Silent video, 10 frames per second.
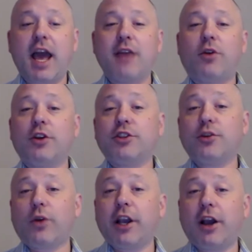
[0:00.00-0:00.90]
and we're also
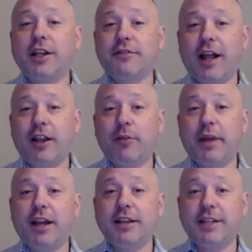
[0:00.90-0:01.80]
working on
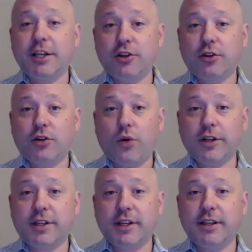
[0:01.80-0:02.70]
developing additional
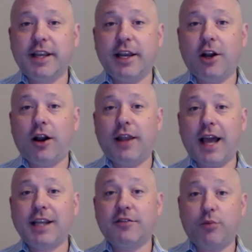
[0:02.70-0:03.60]
courses in our
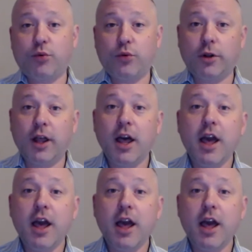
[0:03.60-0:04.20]
elective pool